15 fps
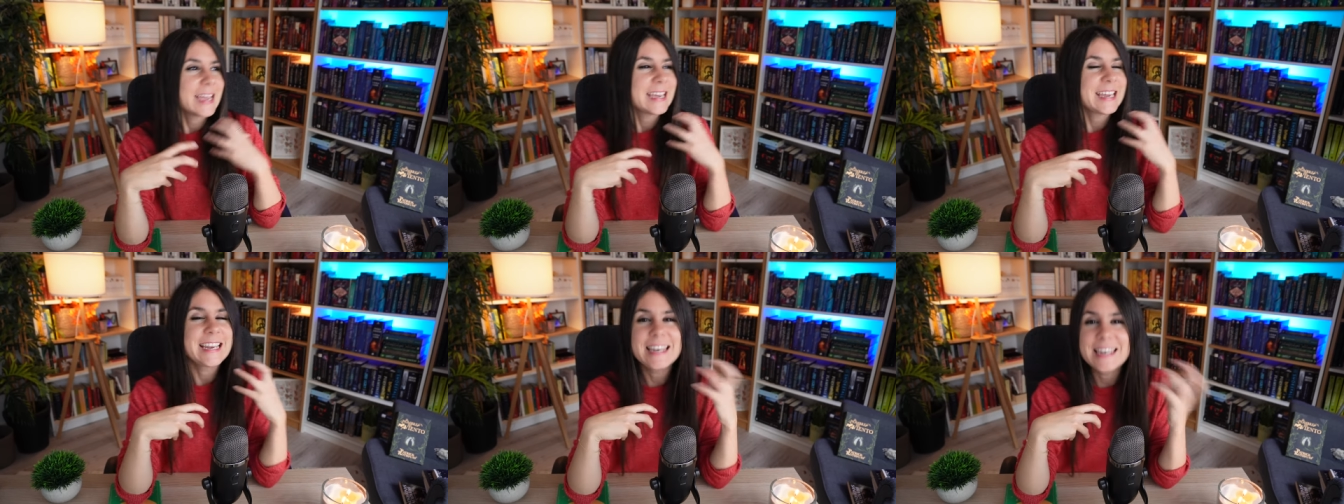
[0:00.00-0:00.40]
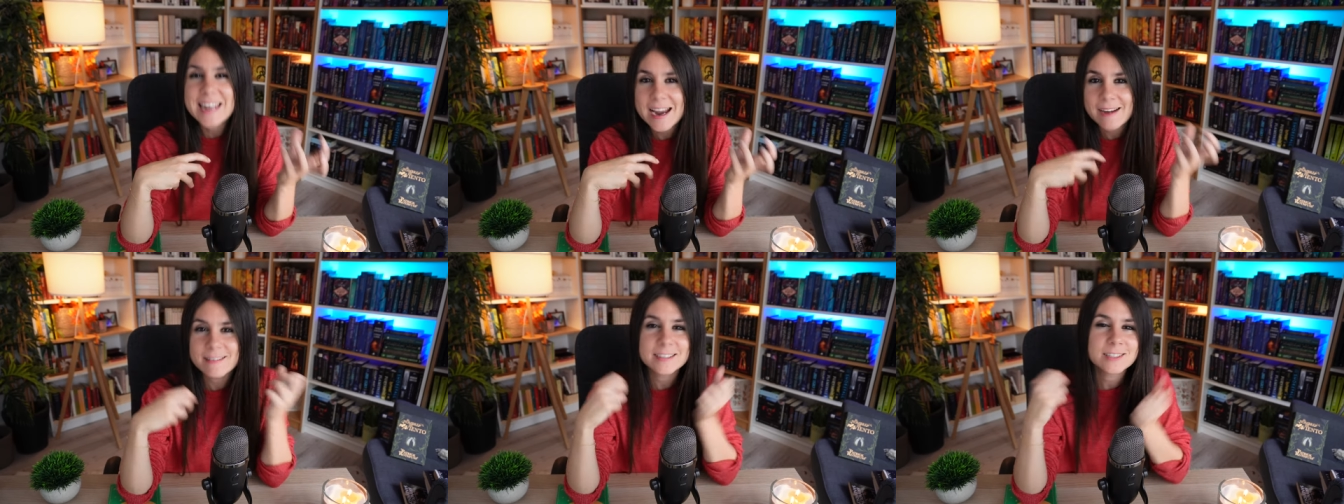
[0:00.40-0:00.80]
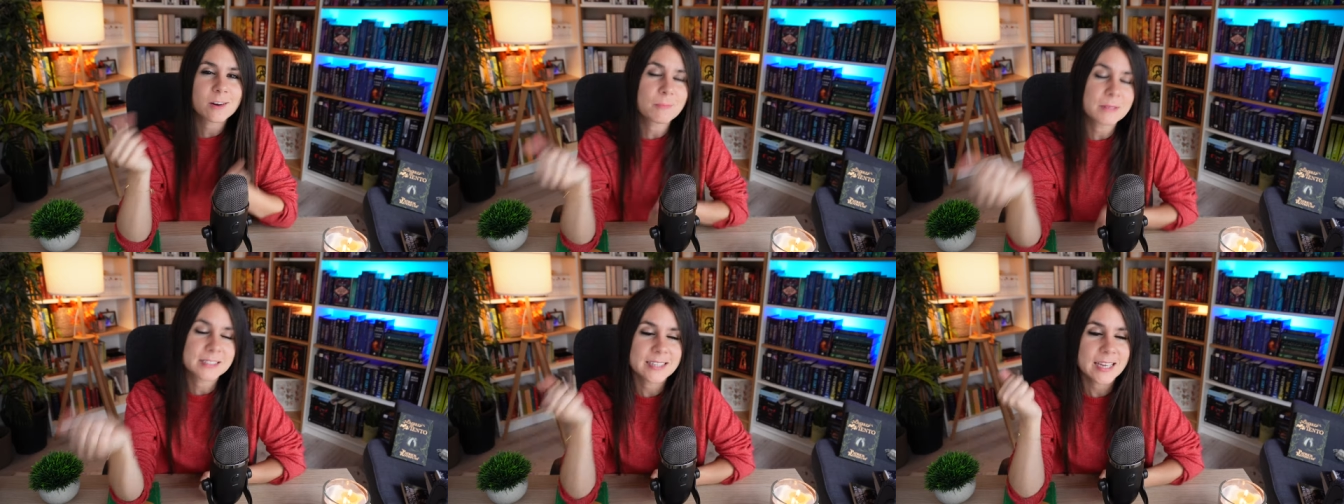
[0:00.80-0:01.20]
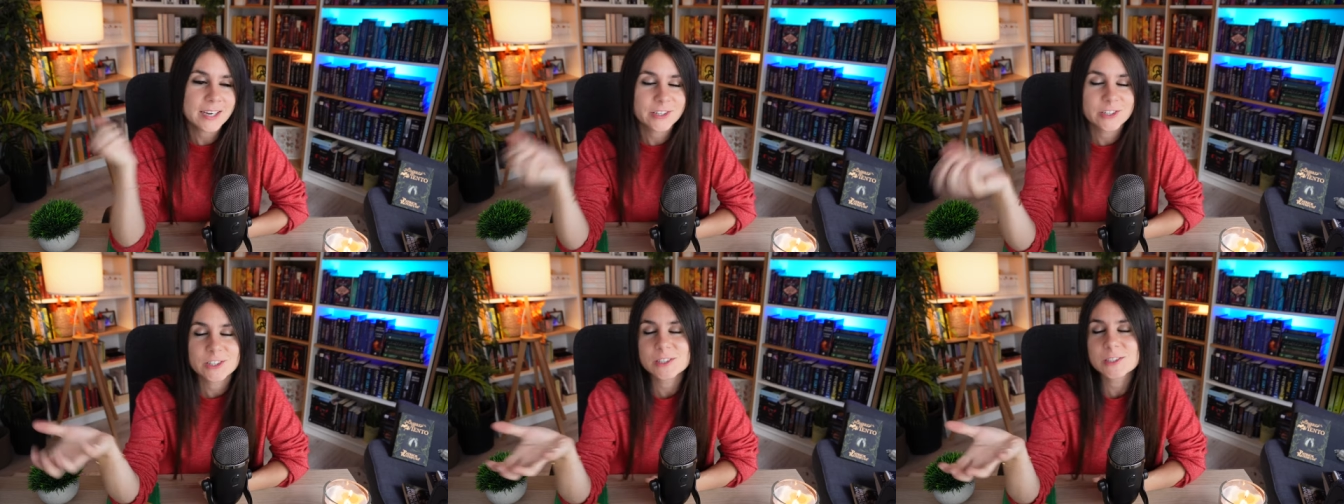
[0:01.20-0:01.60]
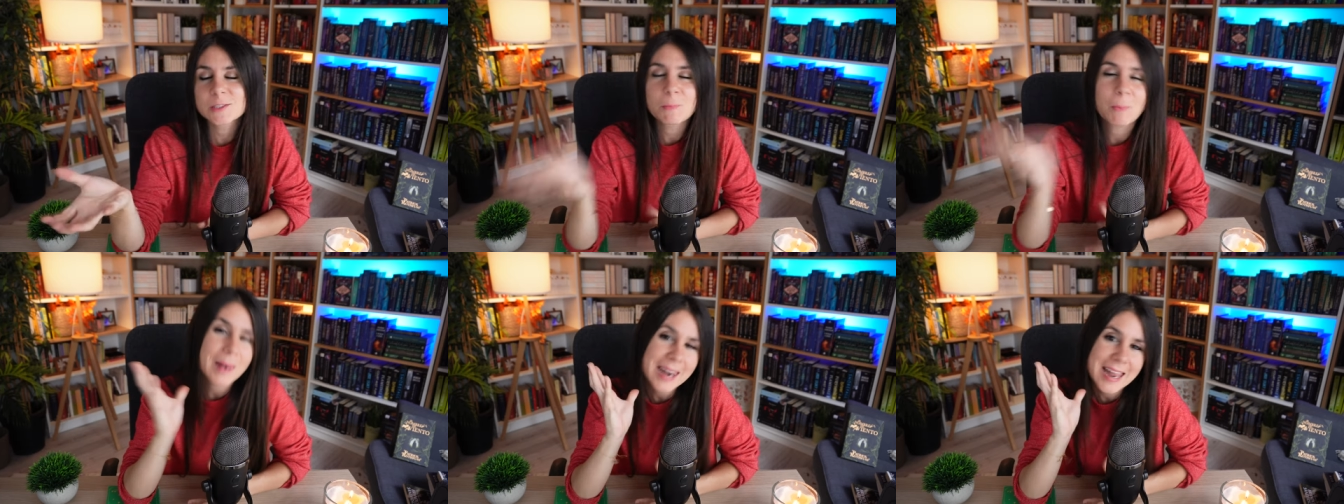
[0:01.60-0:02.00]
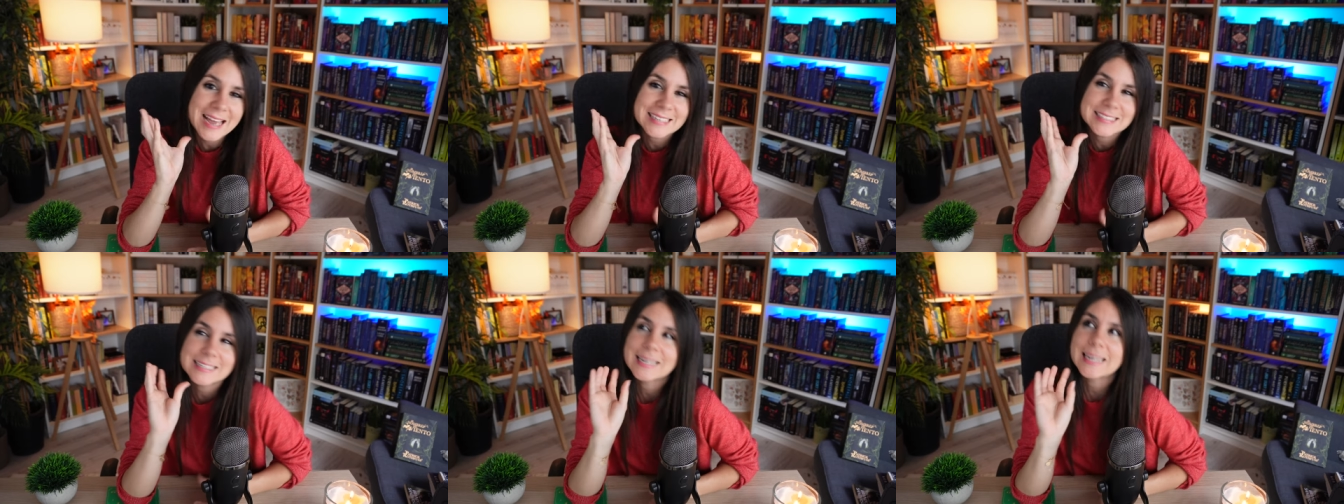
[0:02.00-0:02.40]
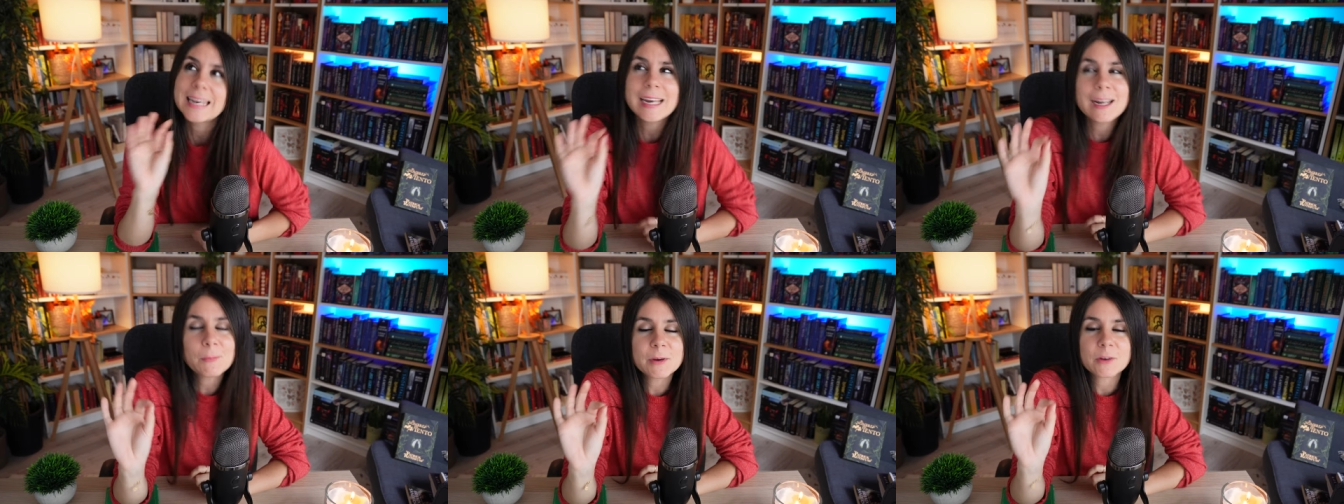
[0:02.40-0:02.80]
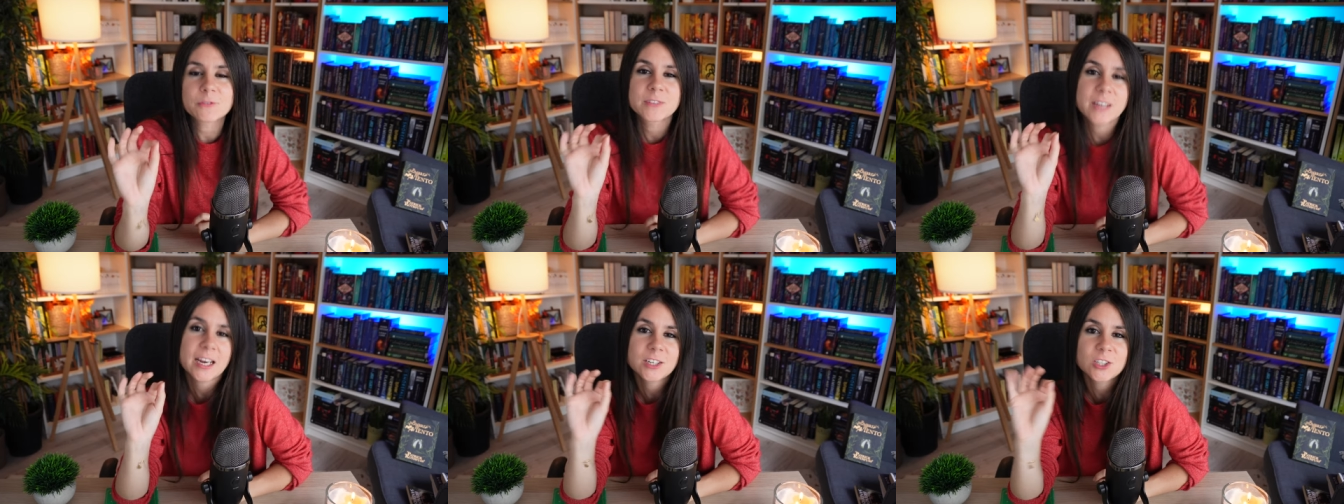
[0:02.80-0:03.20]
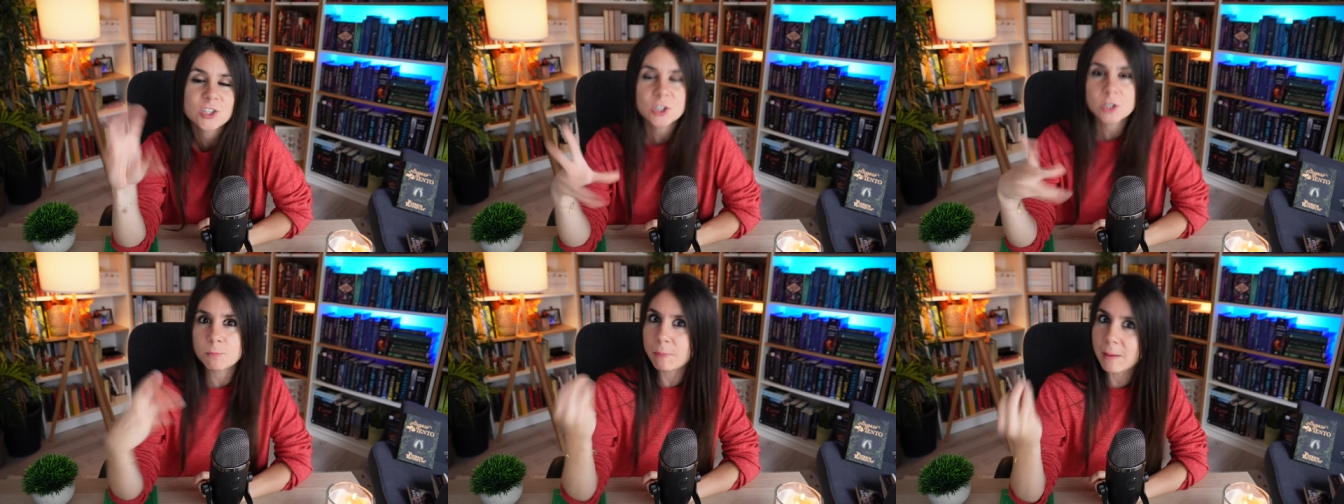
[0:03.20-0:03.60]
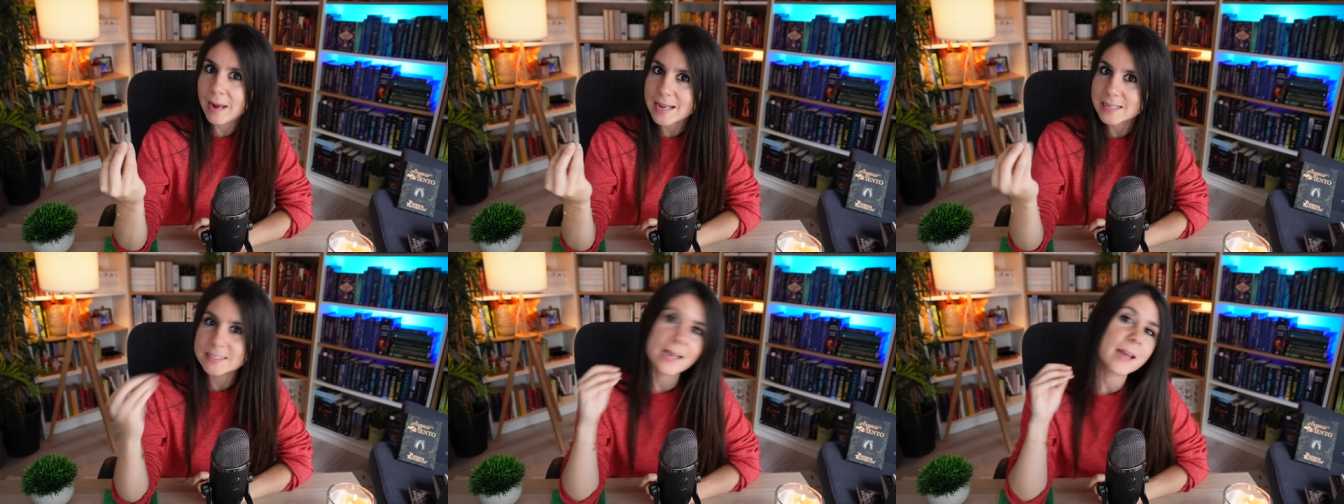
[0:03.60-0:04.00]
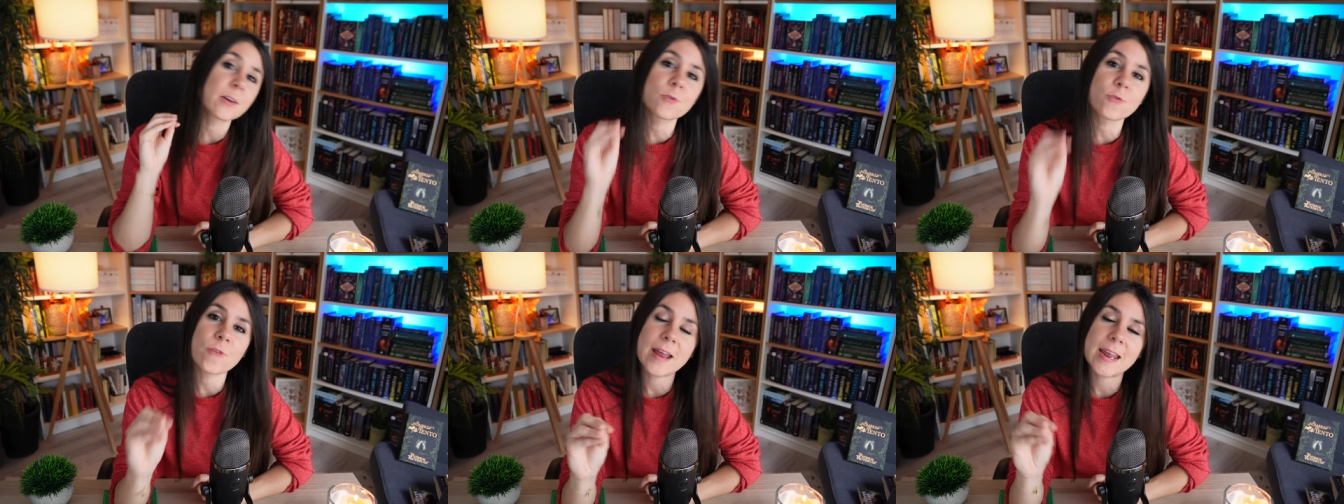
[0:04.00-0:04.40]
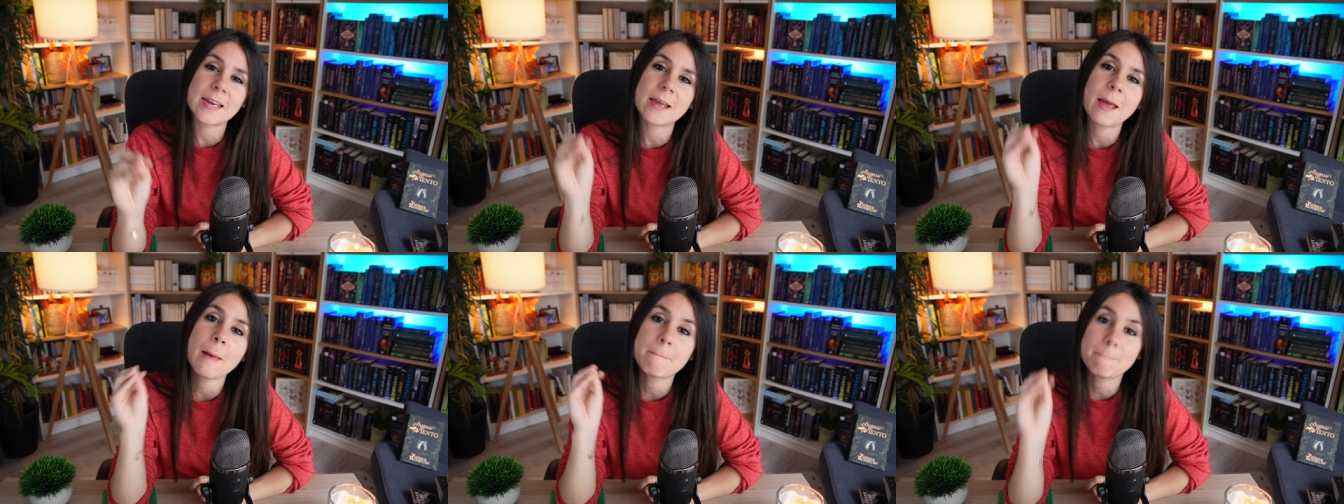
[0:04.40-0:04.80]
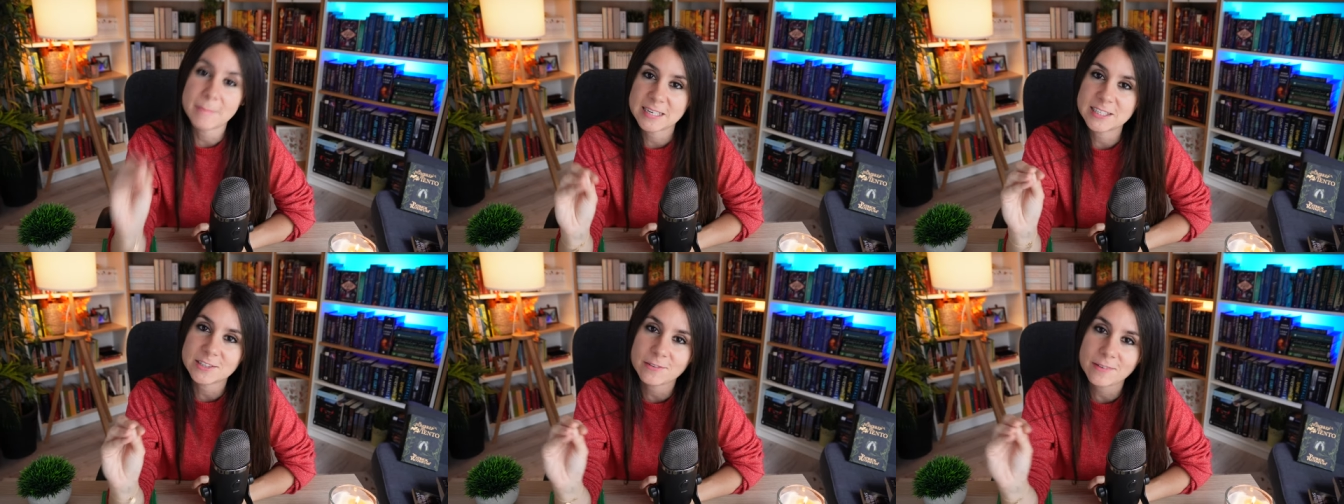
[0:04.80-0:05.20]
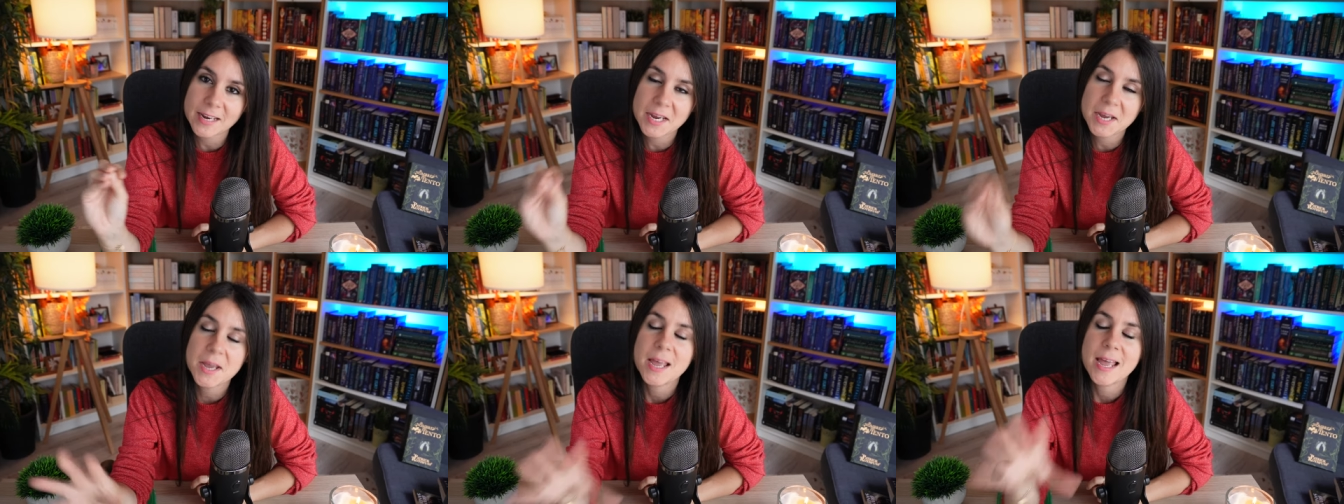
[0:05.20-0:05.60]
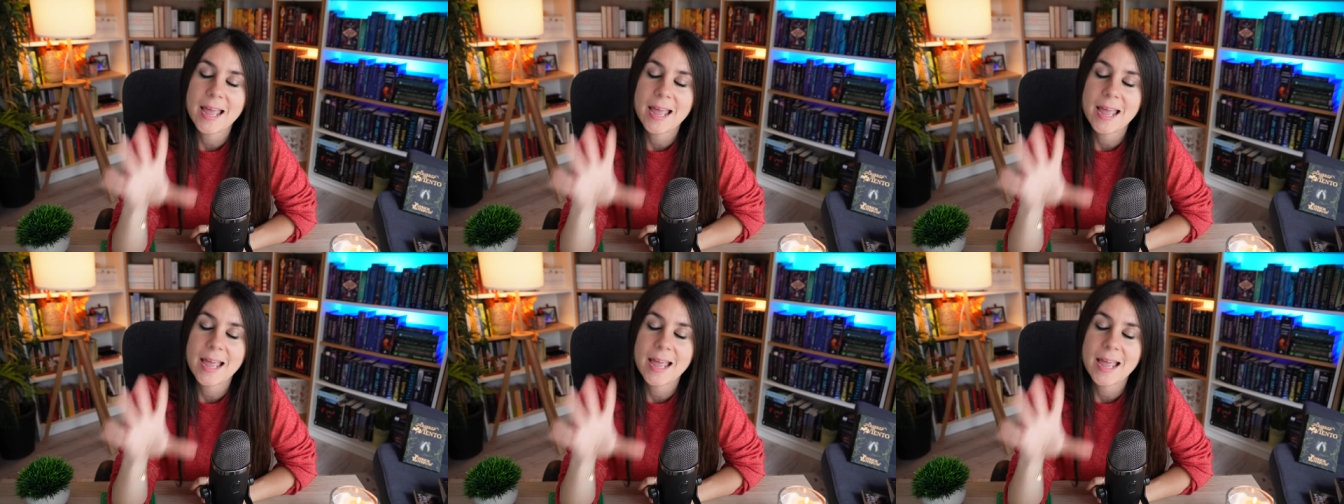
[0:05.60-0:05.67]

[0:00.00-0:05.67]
hilarious conversations plus a little bit of tension plus a great mystery,